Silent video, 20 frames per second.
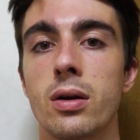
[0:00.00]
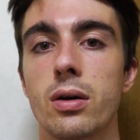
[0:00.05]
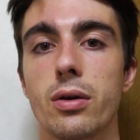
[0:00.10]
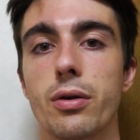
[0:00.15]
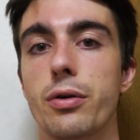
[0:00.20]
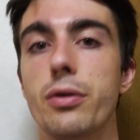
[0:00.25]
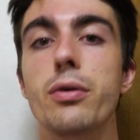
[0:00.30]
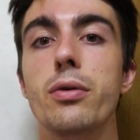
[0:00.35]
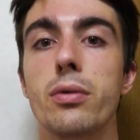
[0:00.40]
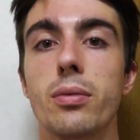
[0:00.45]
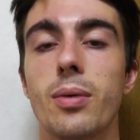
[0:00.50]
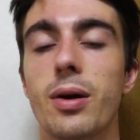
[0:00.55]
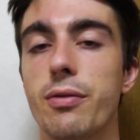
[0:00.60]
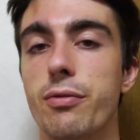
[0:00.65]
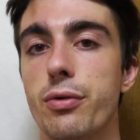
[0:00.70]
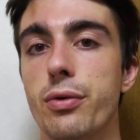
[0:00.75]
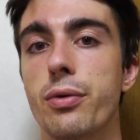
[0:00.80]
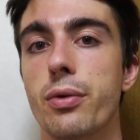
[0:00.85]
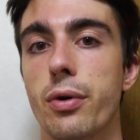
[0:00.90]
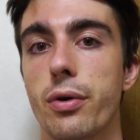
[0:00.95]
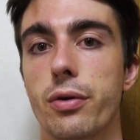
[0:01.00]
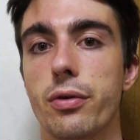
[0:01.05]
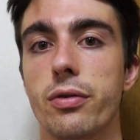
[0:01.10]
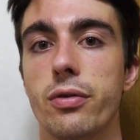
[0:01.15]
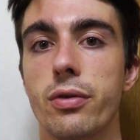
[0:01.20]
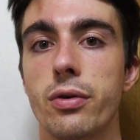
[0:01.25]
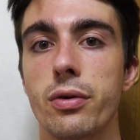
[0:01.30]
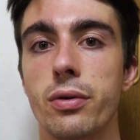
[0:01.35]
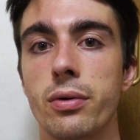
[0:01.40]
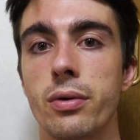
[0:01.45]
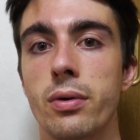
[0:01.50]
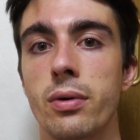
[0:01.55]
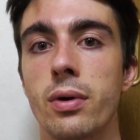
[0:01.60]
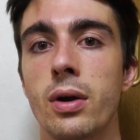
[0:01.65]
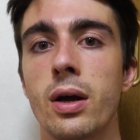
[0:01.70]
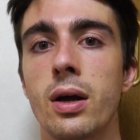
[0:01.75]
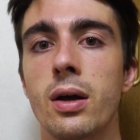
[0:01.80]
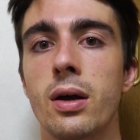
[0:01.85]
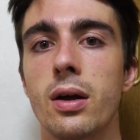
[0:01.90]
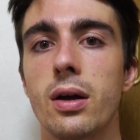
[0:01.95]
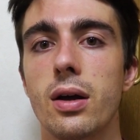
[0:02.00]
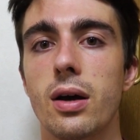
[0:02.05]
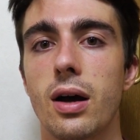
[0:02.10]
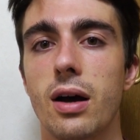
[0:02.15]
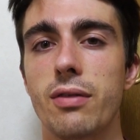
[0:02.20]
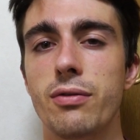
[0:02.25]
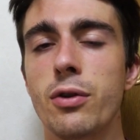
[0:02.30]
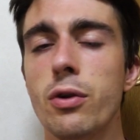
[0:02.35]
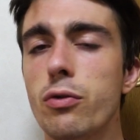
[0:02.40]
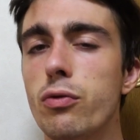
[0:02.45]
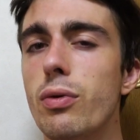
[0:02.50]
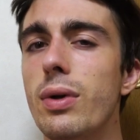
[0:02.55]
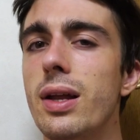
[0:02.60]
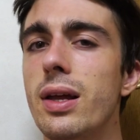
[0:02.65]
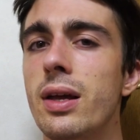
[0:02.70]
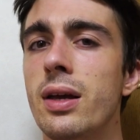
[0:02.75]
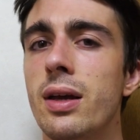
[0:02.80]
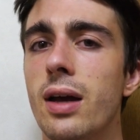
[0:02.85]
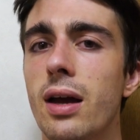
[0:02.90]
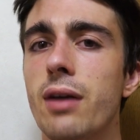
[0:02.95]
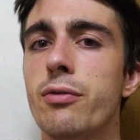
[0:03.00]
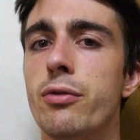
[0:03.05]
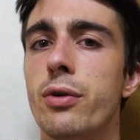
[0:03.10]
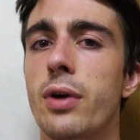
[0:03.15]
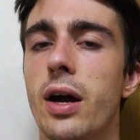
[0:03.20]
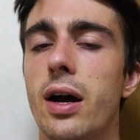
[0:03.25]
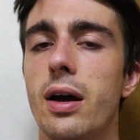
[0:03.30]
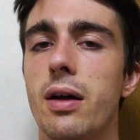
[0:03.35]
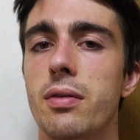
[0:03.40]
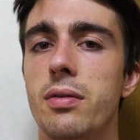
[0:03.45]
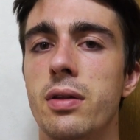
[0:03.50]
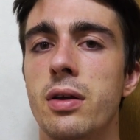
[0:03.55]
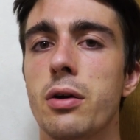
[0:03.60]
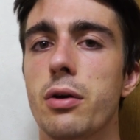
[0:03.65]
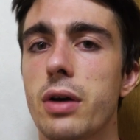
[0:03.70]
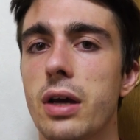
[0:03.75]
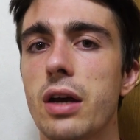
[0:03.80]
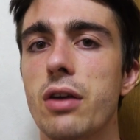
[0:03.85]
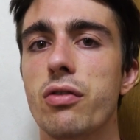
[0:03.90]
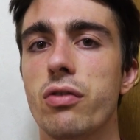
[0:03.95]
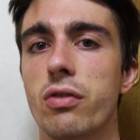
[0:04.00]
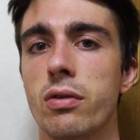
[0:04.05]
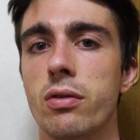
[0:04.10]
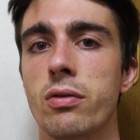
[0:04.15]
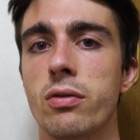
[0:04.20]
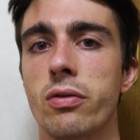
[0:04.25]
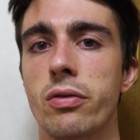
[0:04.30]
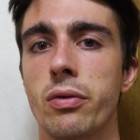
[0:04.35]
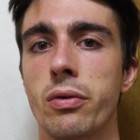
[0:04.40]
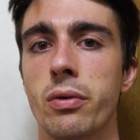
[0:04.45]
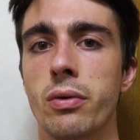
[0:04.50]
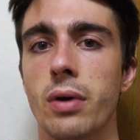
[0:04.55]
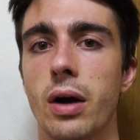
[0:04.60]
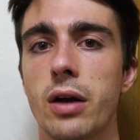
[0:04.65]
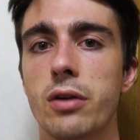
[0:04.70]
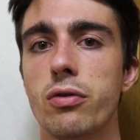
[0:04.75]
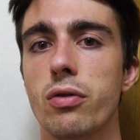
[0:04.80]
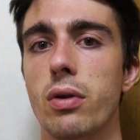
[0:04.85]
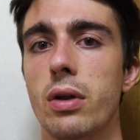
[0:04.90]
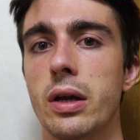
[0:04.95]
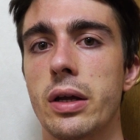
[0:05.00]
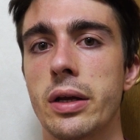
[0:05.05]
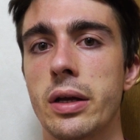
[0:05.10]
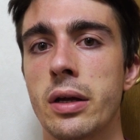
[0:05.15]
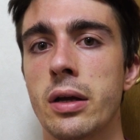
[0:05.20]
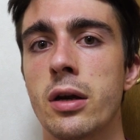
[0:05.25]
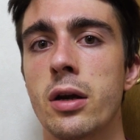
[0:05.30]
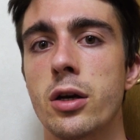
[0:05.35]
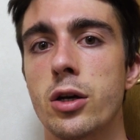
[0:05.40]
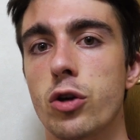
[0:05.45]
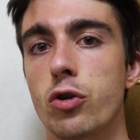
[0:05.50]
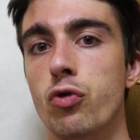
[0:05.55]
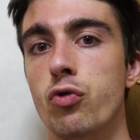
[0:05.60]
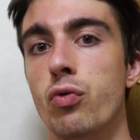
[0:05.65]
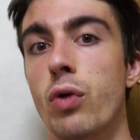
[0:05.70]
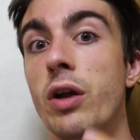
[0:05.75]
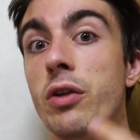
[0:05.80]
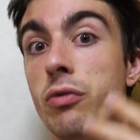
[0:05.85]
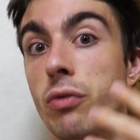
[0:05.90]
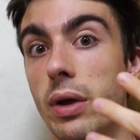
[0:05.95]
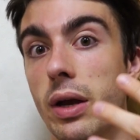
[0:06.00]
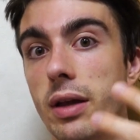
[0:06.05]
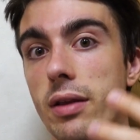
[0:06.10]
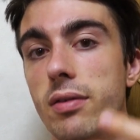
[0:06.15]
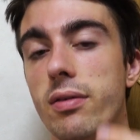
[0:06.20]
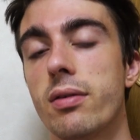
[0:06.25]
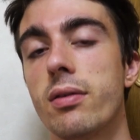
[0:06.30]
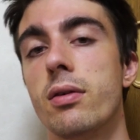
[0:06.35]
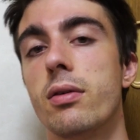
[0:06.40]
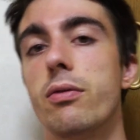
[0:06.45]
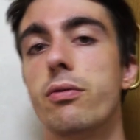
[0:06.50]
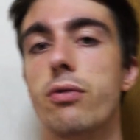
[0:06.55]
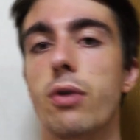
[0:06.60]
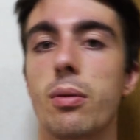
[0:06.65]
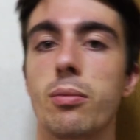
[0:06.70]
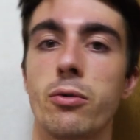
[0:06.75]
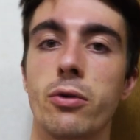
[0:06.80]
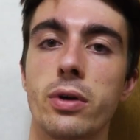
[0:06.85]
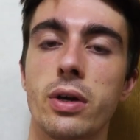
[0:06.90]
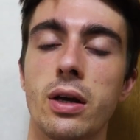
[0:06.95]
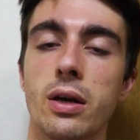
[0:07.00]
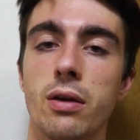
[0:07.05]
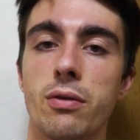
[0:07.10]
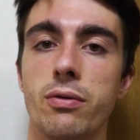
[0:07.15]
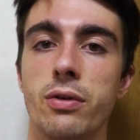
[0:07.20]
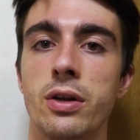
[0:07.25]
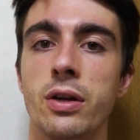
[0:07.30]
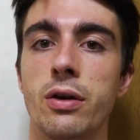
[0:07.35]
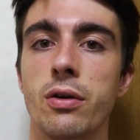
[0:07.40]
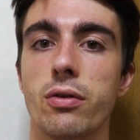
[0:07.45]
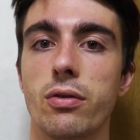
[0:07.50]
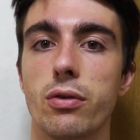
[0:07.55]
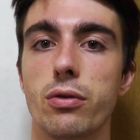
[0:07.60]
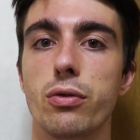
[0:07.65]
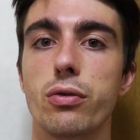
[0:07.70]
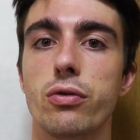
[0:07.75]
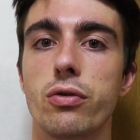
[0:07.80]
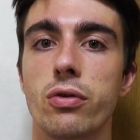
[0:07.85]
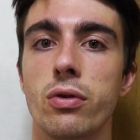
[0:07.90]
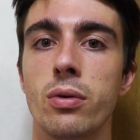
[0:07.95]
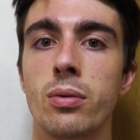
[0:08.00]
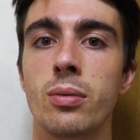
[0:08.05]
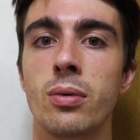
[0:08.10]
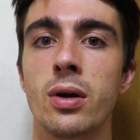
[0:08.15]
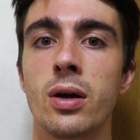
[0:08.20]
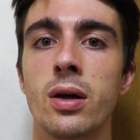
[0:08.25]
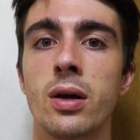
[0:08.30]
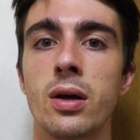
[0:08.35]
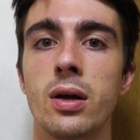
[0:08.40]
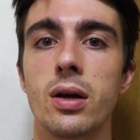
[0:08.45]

you, my viewers, who have not really ever had the occasion to actually graduate from looking at videos on YouTube